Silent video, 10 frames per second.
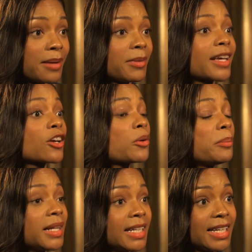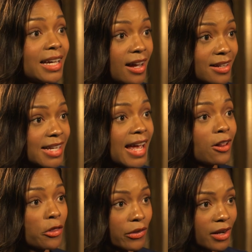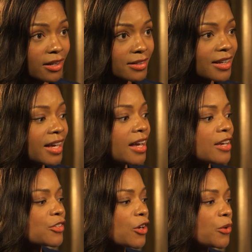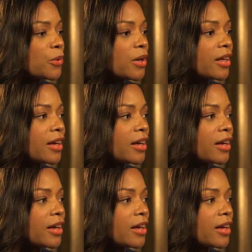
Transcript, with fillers: I'm like a complete and utter health nut. So